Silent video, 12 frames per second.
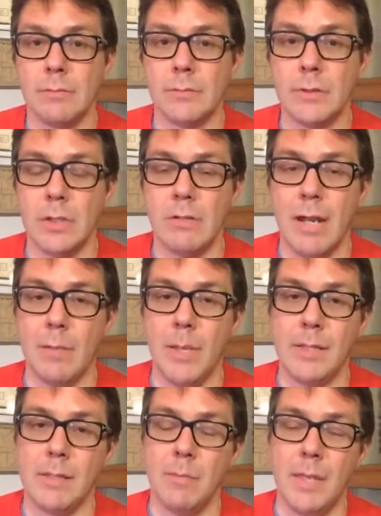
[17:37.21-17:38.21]
So
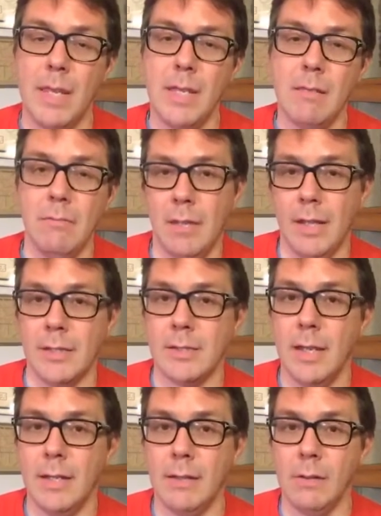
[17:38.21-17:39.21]
animate something in, like a
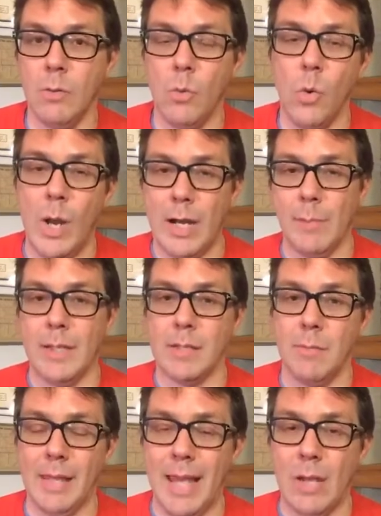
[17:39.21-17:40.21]
title, or animate
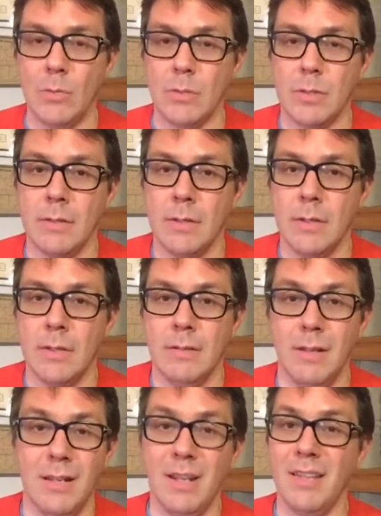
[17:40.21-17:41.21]
something out,
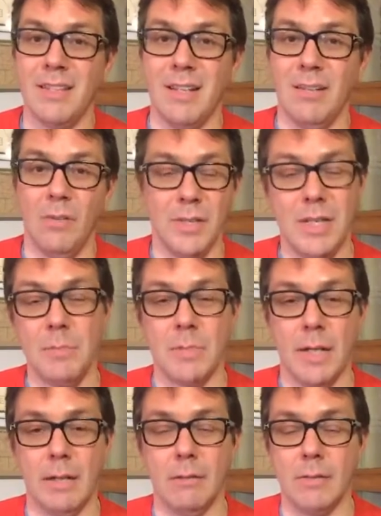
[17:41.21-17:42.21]
like another title, or the same
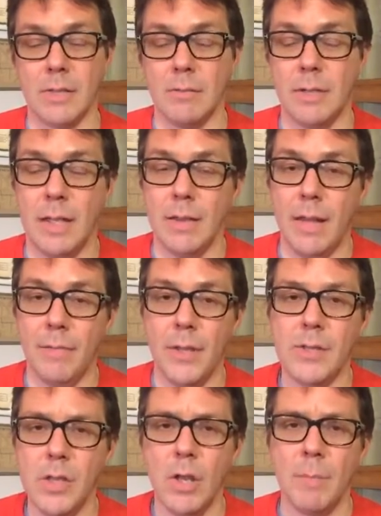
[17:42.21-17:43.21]
title, or something like that.
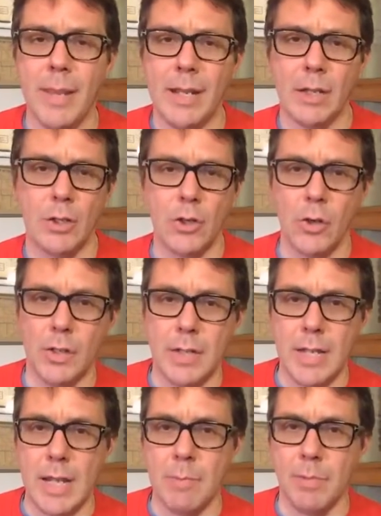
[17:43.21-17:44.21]
That's the only main control you
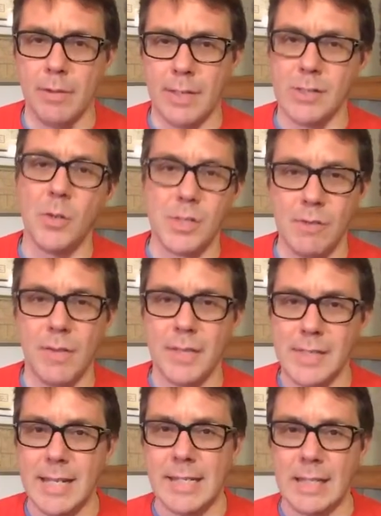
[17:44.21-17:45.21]
need, but there's lots of other
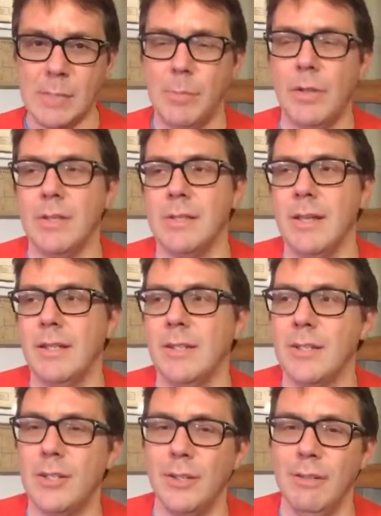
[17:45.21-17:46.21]
settings because I
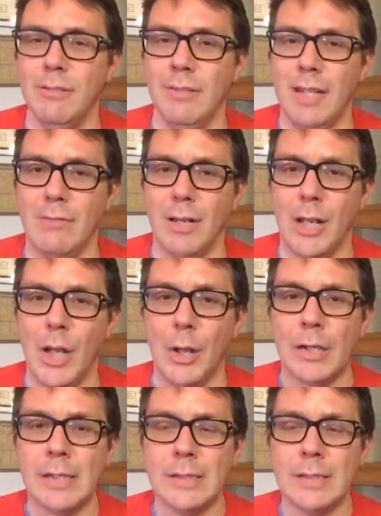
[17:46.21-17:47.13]
just couldn't leave it alone.